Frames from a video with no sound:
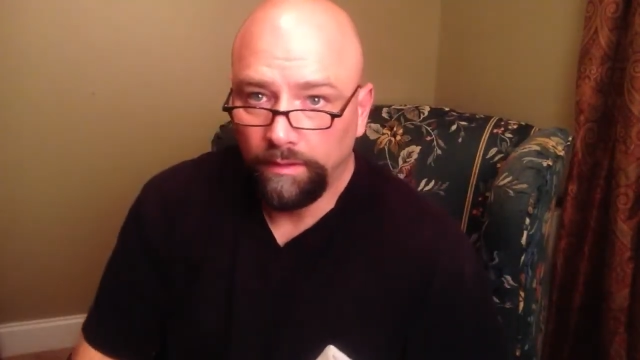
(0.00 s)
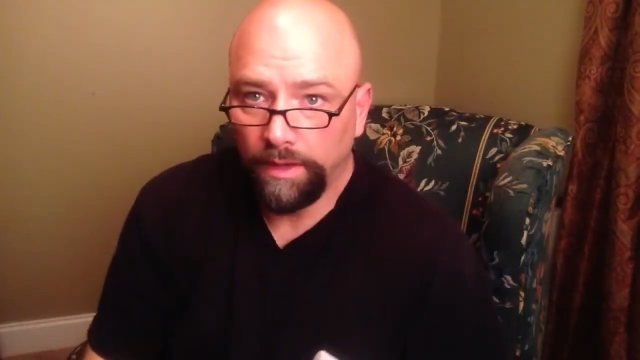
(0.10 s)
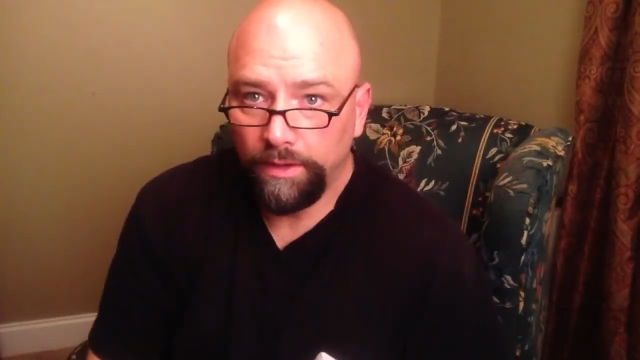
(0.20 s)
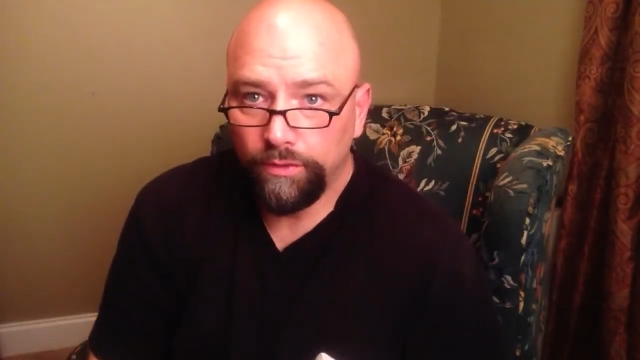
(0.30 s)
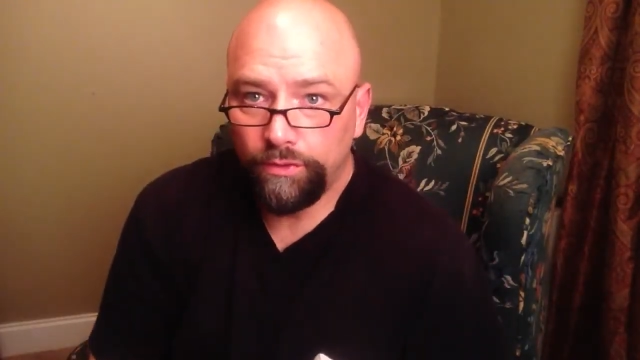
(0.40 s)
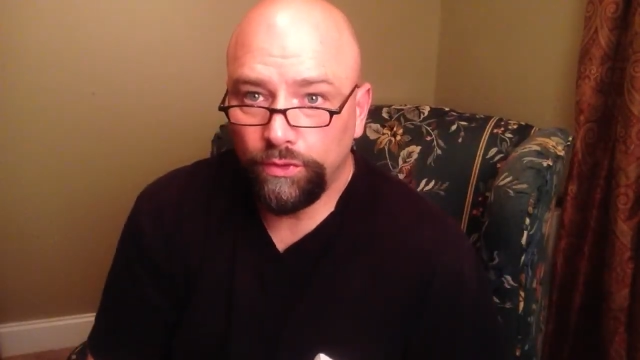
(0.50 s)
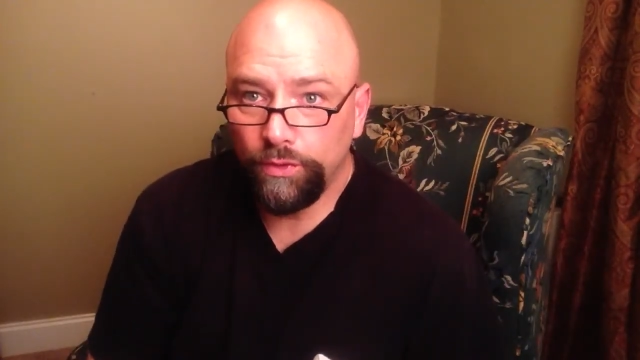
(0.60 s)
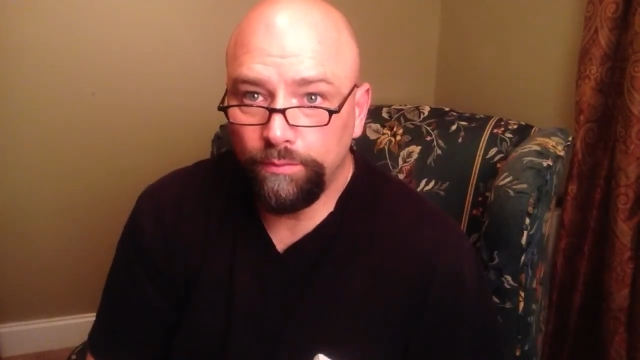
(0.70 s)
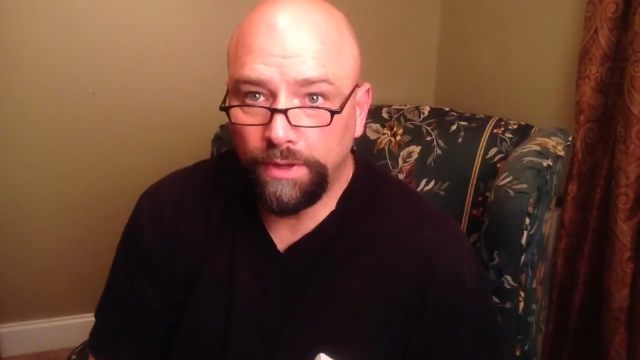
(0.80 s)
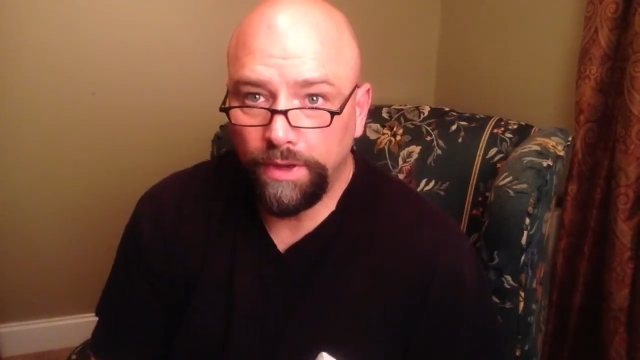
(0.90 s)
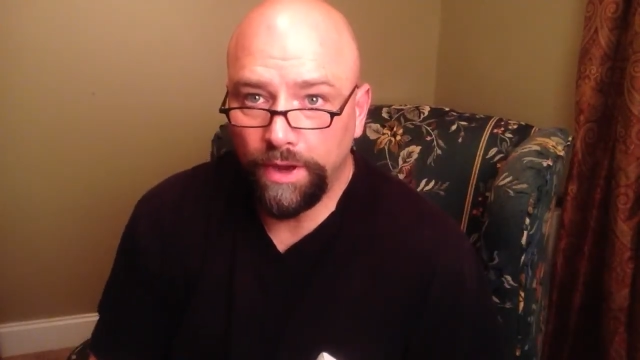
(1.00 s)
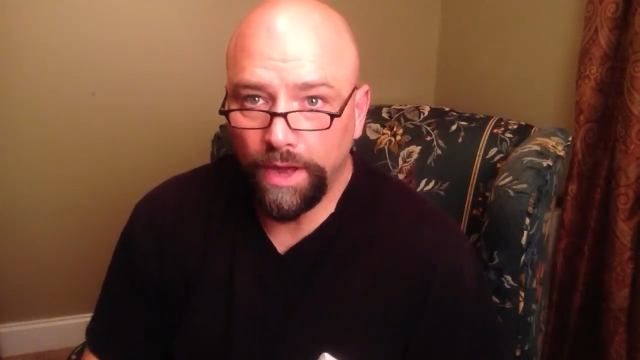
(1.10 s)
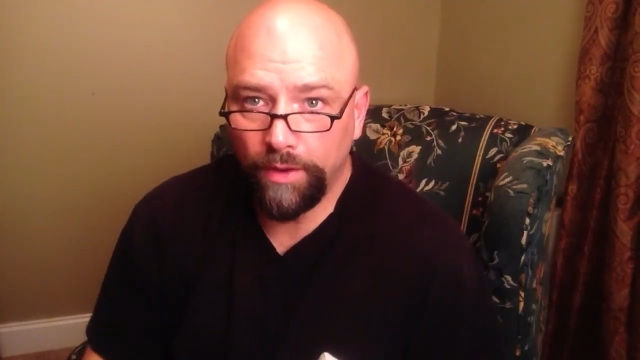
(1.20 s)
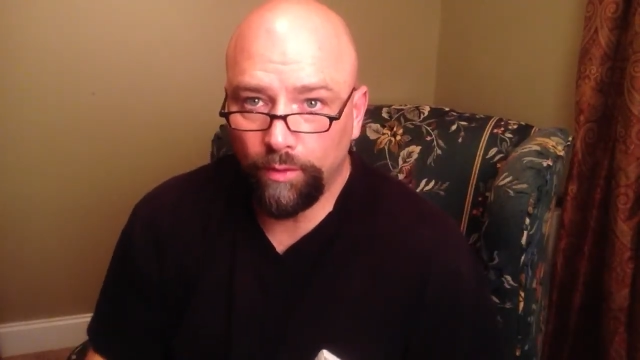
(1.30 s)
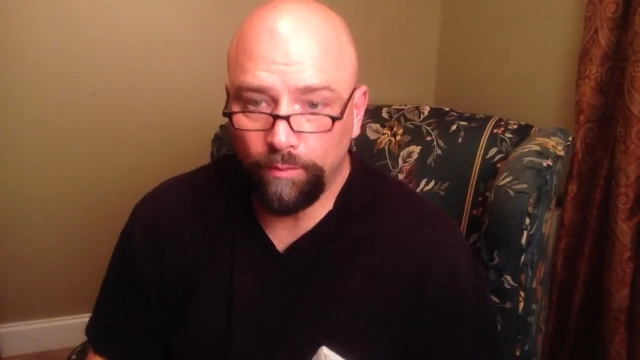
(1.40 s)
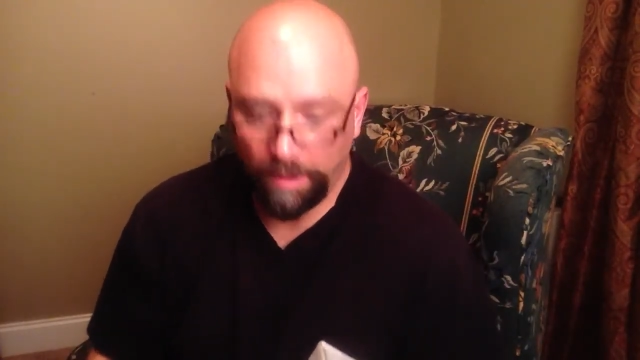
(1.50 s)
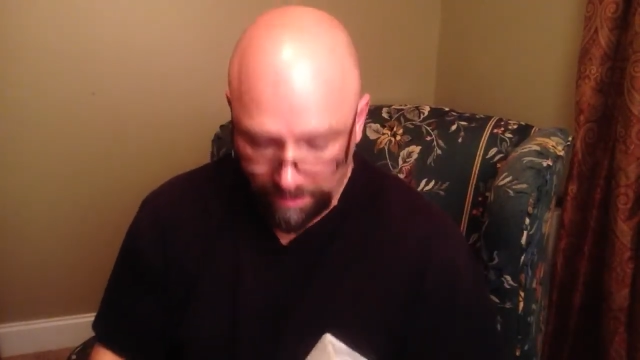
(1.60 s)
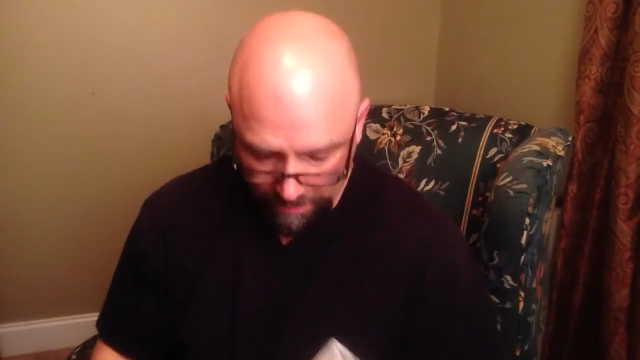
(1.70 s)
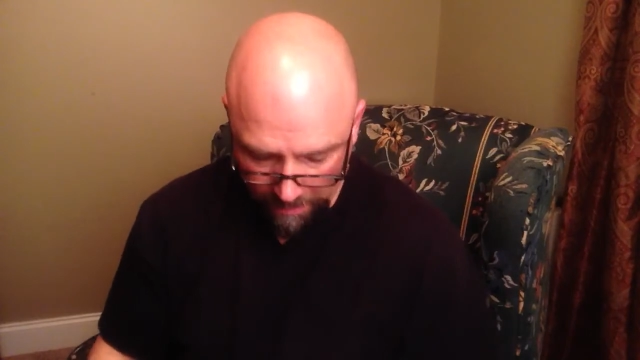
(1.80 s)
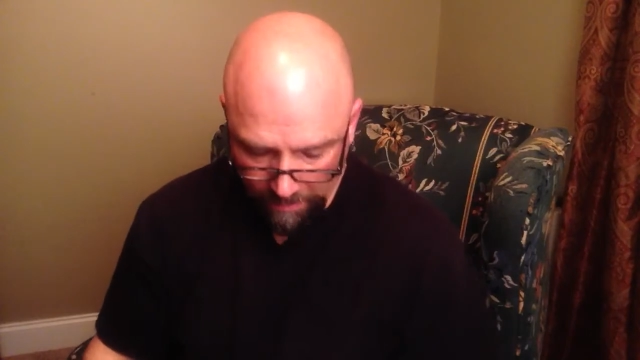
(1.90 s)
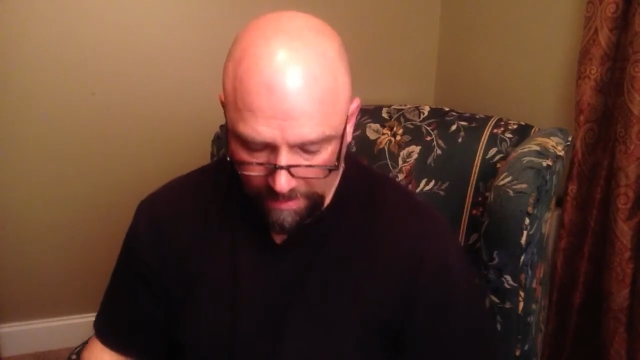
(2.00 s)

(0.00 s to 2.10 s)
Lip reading: Hey YouTube, Not Home R here,